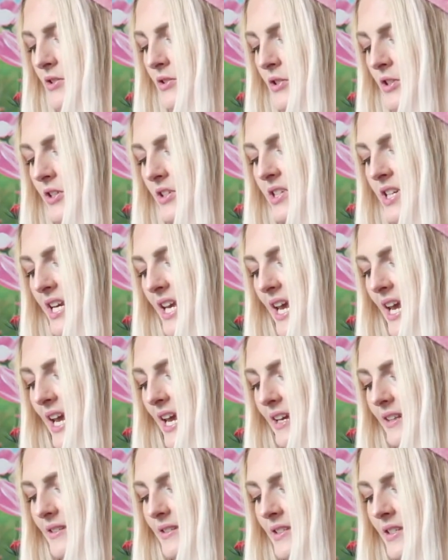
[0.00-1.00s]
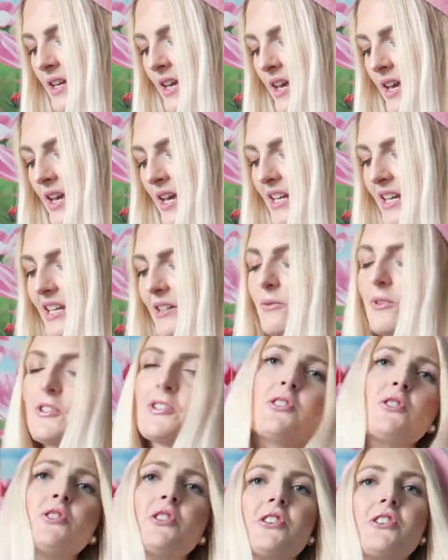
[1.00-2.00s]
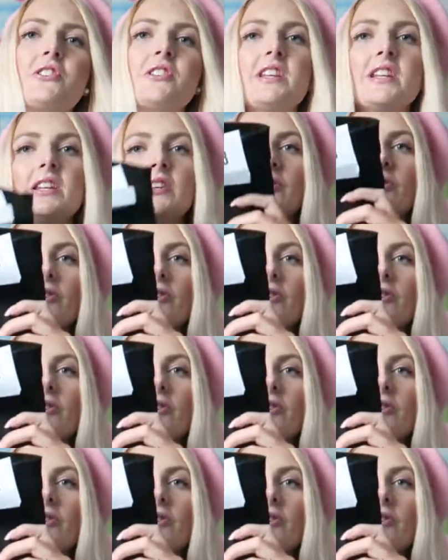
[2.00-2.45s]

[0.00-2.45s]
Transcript: 38 and it was 13